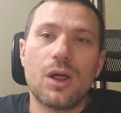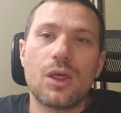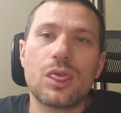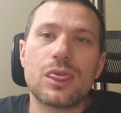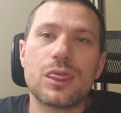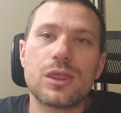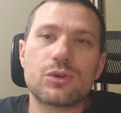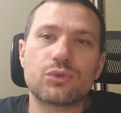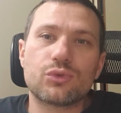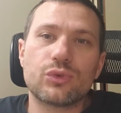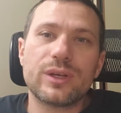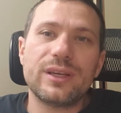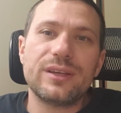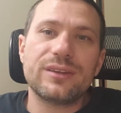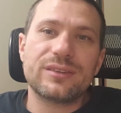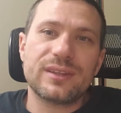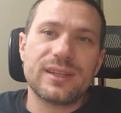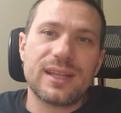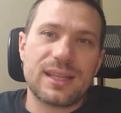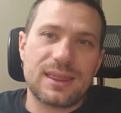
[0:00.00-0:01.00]
The
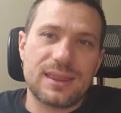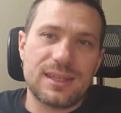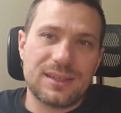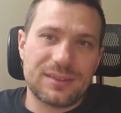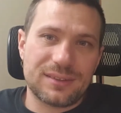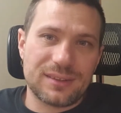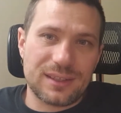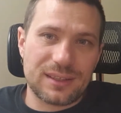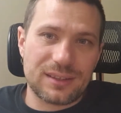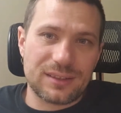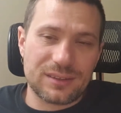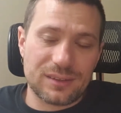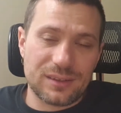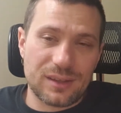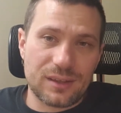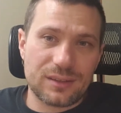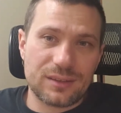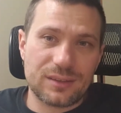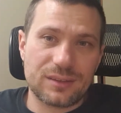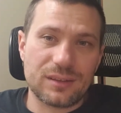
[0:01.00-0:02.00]
reason that this
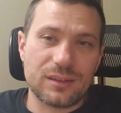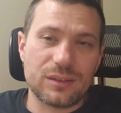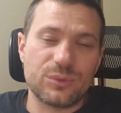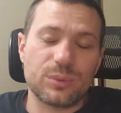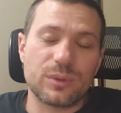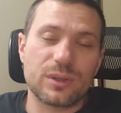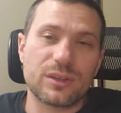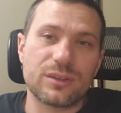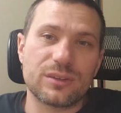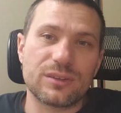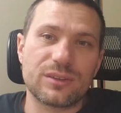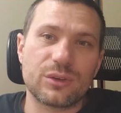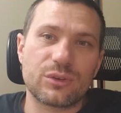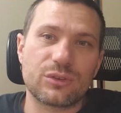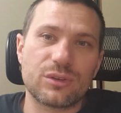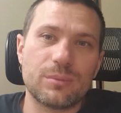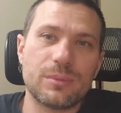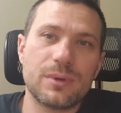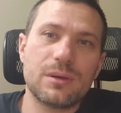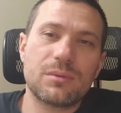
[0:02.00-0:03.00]
exists is because there's
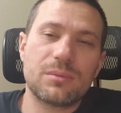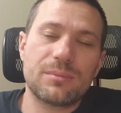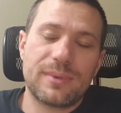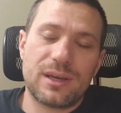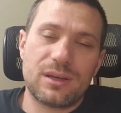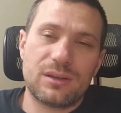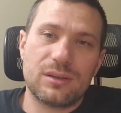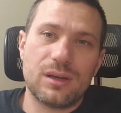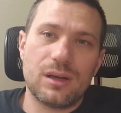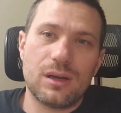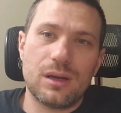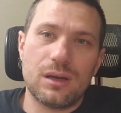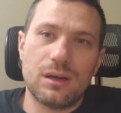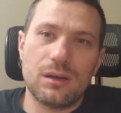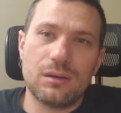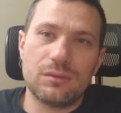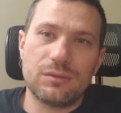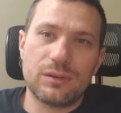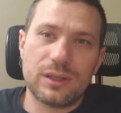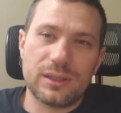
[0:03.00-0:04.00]
a minimum amount
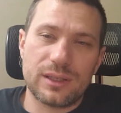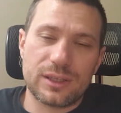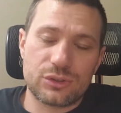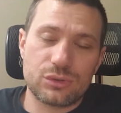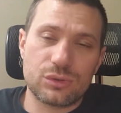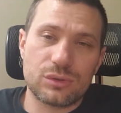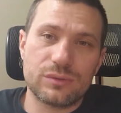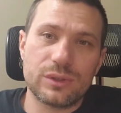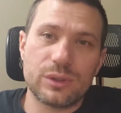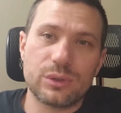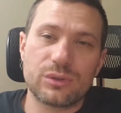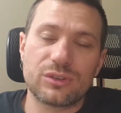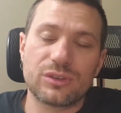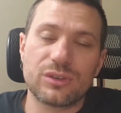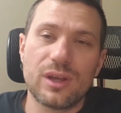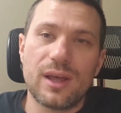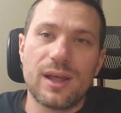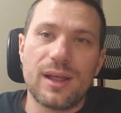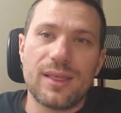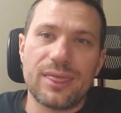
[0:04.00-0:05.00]
of electoral votes
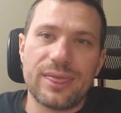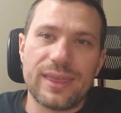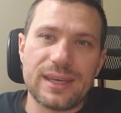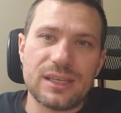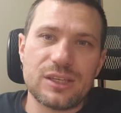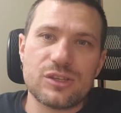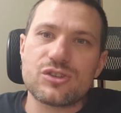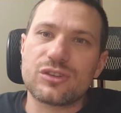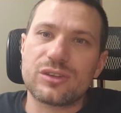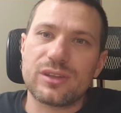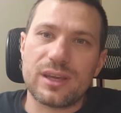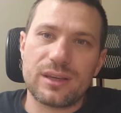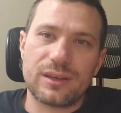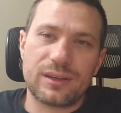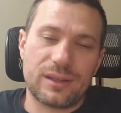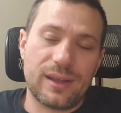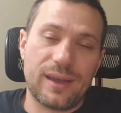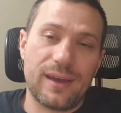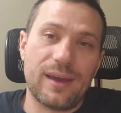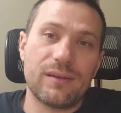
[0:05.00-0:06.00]
that each state
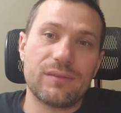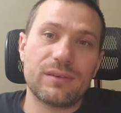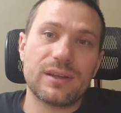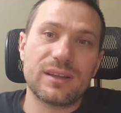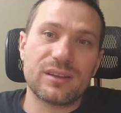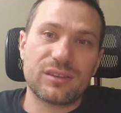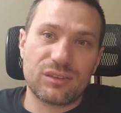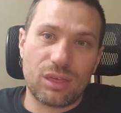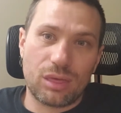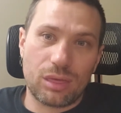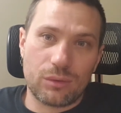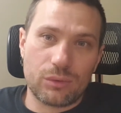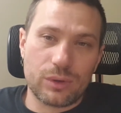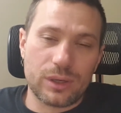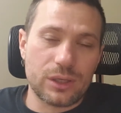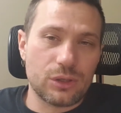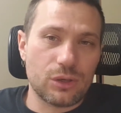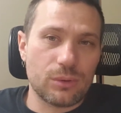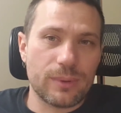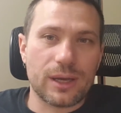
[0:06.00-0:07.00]
can have, and it's 3.
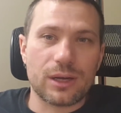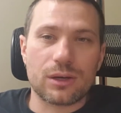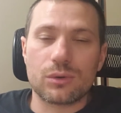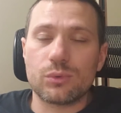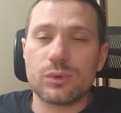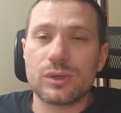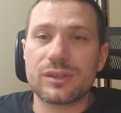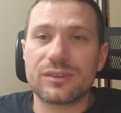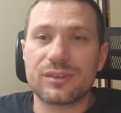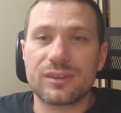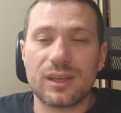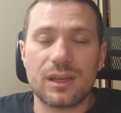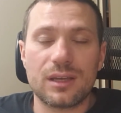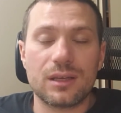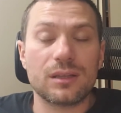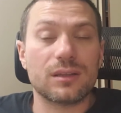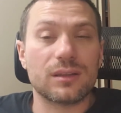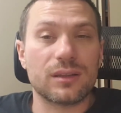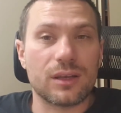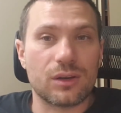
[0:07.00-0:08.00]
No matter what
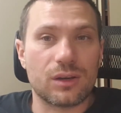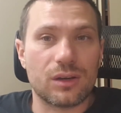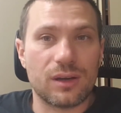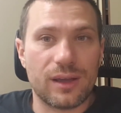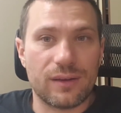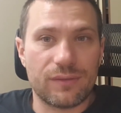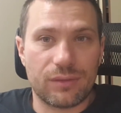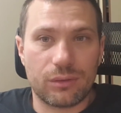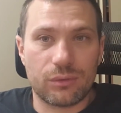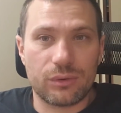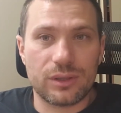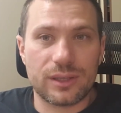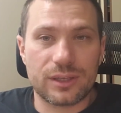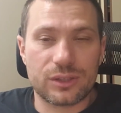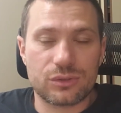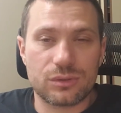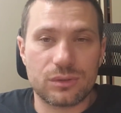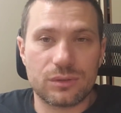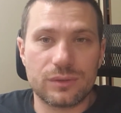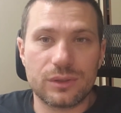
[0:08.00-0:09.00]
state, they all have 3
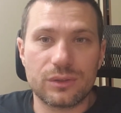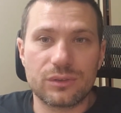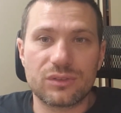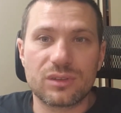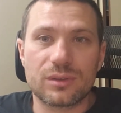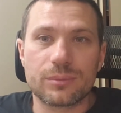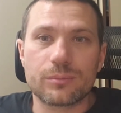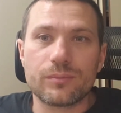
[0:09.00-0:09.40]
electoral votes,